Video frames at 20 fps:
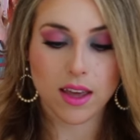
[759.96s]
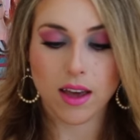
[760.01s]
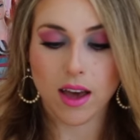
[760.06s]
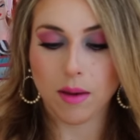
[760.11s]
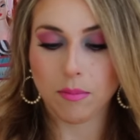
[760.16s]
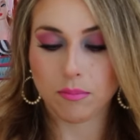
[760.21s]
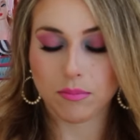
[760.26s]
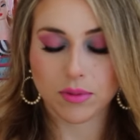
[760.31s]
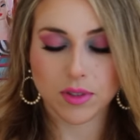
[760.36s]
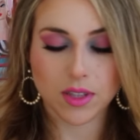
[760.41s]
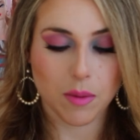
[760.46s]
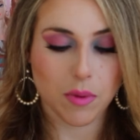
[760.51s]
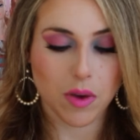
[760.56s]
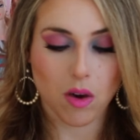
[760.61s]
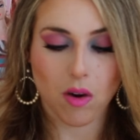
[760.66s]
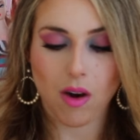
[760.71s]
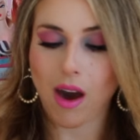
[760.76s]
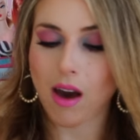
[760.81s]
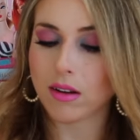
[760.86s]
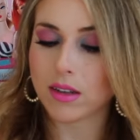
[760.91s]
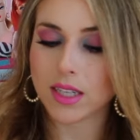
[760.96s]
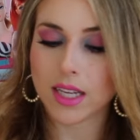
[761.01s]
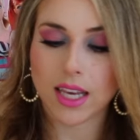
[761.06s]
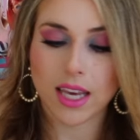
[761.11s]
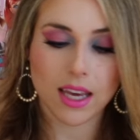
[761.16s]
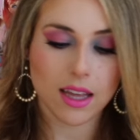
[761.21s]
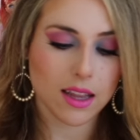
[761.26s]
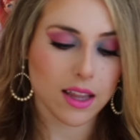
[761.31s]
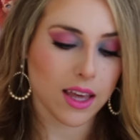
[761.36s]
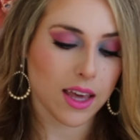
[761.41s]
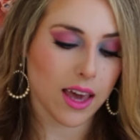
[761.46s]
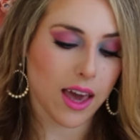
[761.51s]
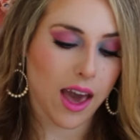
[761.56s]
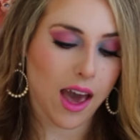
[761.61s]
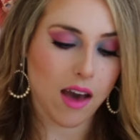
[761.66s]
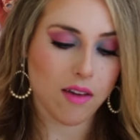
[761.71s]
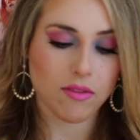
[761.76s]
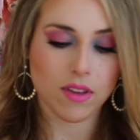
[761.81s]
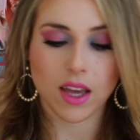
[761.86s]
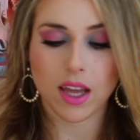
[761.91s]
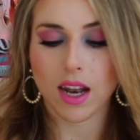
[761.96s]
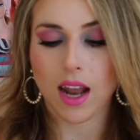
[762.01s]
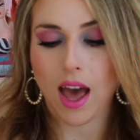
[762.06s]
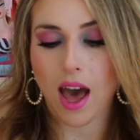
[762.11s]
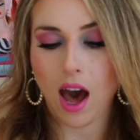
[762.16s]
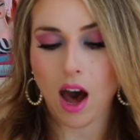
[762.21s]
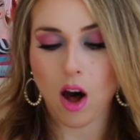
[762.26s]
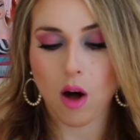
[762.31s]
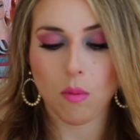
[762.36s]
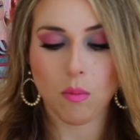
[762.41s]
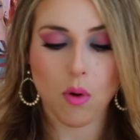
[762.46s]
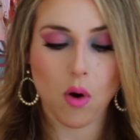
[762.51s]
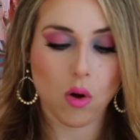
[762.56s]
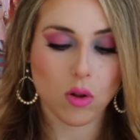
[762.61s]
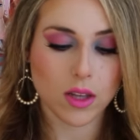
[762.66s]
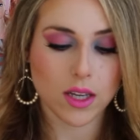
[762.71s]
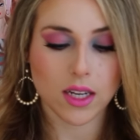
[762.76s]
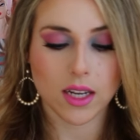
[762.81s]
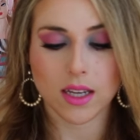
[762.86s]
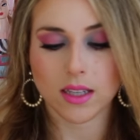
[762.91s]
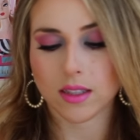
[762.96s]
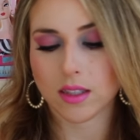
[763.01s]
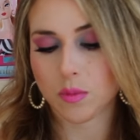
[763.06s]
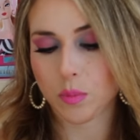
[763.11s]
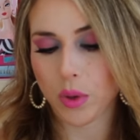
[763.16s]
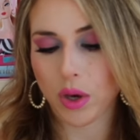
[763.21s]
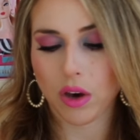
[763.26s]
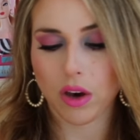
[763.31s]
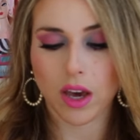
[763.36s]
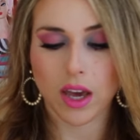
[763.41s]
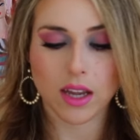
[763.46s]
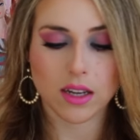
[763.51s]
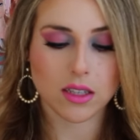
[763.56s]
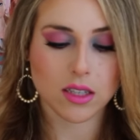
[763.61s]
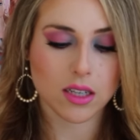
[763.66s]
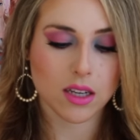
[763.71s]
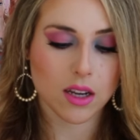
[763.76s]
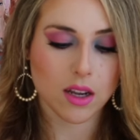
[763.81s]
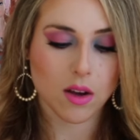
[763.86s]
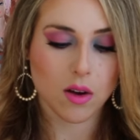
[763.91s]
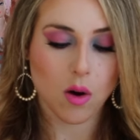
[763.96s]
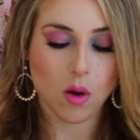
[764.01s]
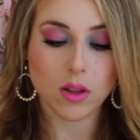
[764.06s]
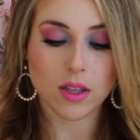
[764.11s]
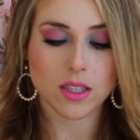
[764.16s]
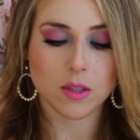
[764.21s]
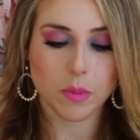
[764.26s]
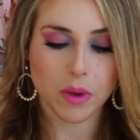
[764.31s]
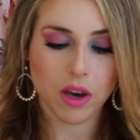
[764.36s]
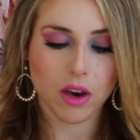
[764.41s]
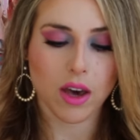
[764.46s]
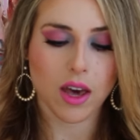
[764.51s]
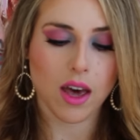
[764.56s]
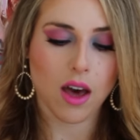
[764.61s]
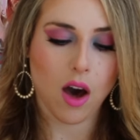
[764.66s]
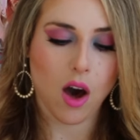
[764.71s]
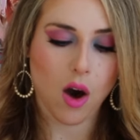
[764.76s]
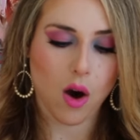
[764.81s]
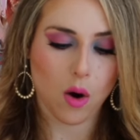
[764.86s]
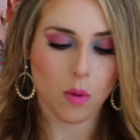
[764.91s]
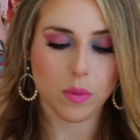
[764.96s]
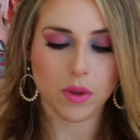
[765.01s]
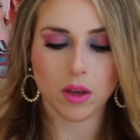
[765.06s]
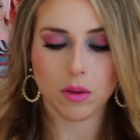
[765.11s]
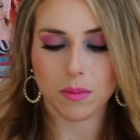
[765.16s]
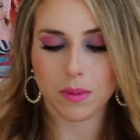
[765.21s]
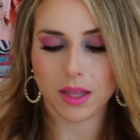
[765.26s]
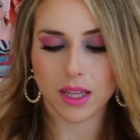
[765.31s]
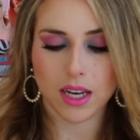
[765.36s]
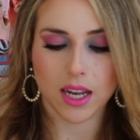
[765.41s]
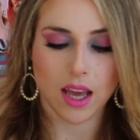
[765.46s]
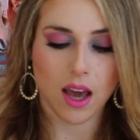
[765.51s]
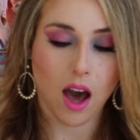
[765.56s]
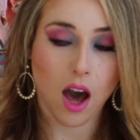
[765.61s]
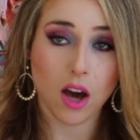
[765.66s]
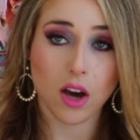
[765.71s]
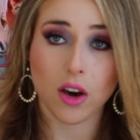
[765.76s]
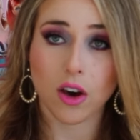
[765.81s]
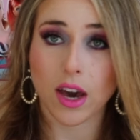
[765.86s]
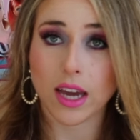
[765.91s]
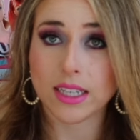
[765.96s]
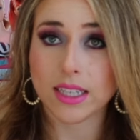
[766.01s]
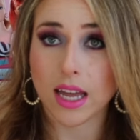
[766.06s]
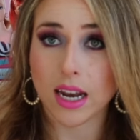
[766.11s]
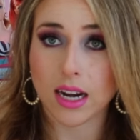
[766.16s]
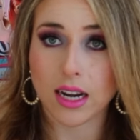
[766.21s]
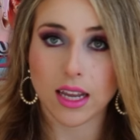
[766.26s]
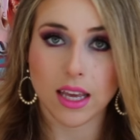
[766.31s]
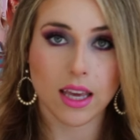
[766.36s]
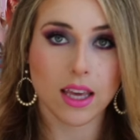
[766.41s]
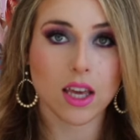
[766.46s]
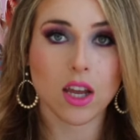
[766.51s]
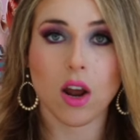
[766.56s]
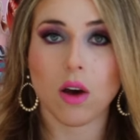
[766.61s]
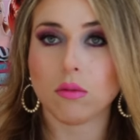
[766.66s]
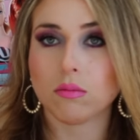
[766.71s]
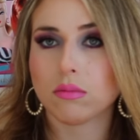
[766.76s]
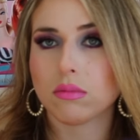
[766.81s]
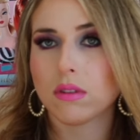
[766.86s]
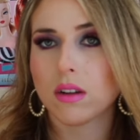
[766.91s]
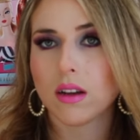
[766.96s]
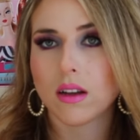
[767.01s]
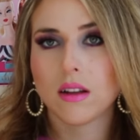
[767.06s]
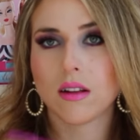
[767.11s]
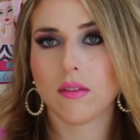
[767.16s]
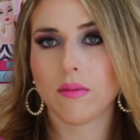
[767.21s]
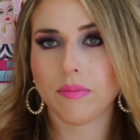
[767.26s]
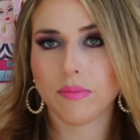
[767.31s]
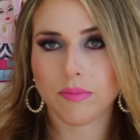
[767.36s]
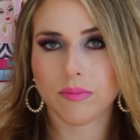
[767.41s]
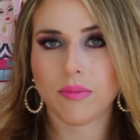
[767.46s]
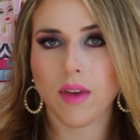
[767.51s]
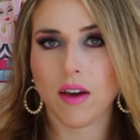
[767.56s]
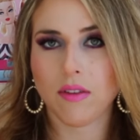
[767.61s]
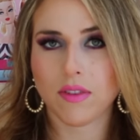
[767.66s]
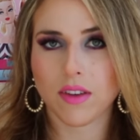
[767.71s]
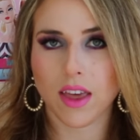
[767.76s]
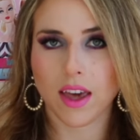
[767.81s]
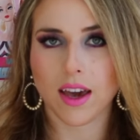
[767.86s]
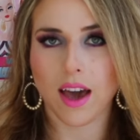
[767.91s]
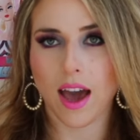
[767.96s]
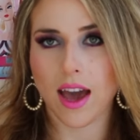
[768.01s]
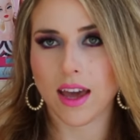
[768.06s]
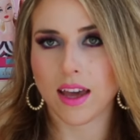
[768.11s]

I'm skipping around. Healing, heaven, help, holiness, spirit, Holy Spirit, hope, humility, hunger, identity. You know, I feel like